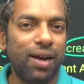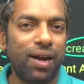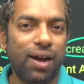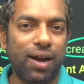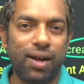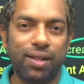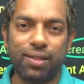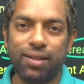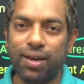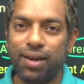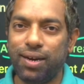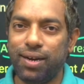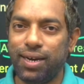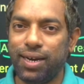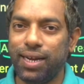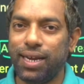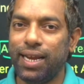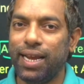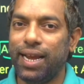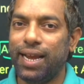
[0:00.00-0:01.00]

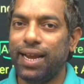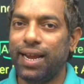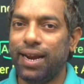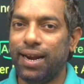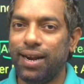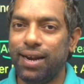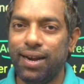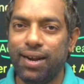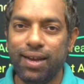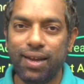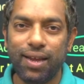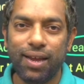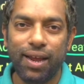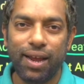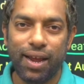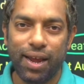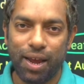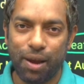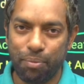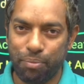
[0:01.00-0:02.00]
Authority,
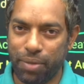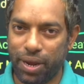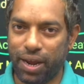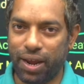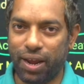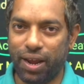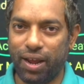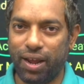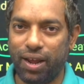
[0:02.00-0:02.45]
NDMA.